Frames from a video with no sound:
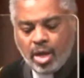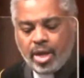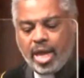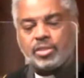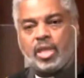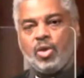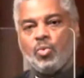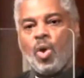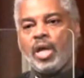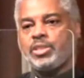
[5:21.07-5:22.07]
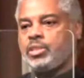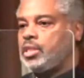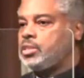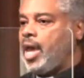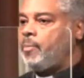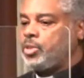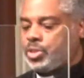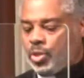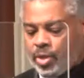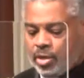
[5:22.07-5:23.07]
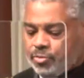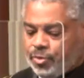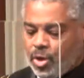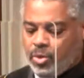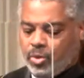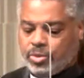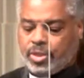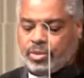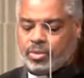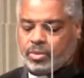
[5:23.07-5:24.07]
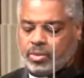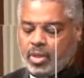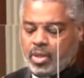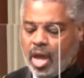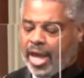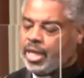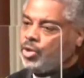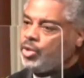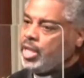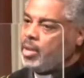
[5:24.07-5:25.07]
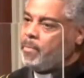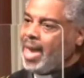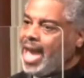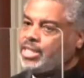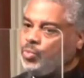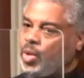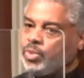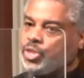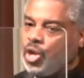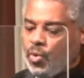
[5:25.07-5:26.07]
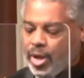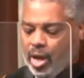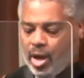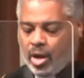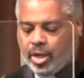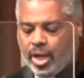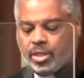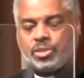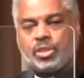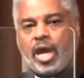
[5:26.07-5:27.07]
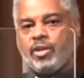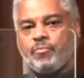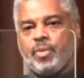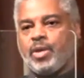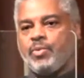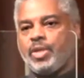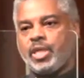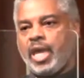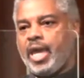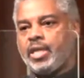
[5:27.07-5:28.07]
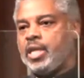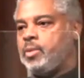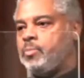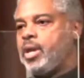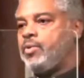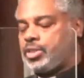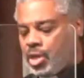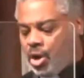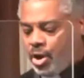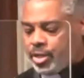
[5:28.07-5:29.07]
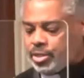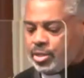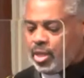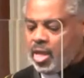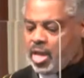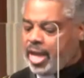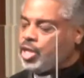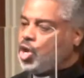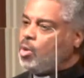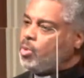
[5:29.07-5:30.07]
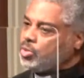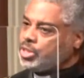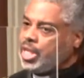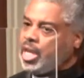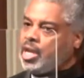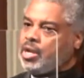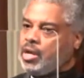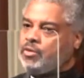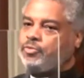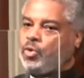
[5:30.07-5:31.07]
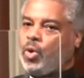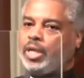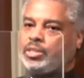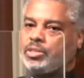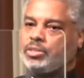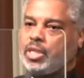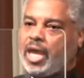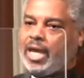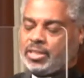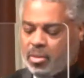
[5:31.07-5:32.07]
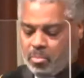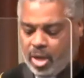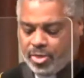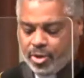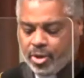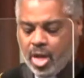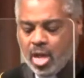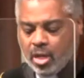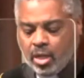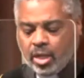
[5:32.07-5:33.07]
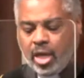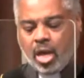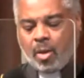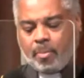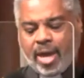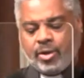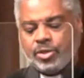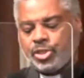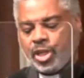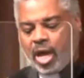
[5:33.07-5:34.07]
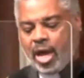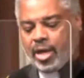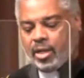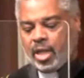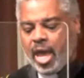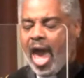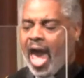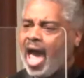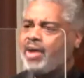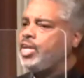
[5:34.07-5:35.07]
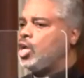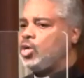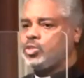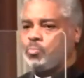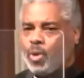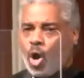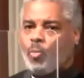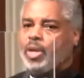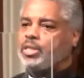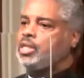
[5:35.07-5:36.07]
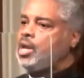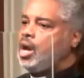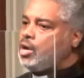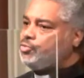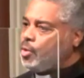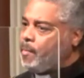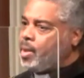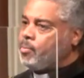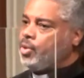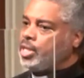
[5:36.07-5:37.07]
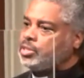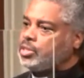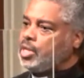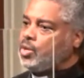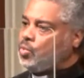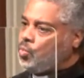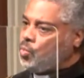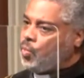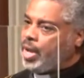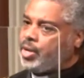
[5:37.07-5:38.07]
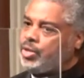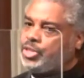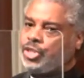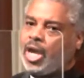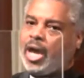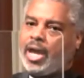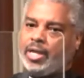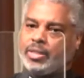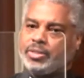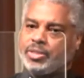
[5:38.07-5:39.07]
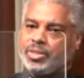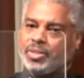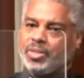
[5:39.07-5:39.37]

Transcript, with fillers: And as they watched this episode unfold, I can only imagine what was going on inside of Mary's head and in Mary's heart. I can almost hear her voice as a mother looking up at her child, having those moments of remembrance when her child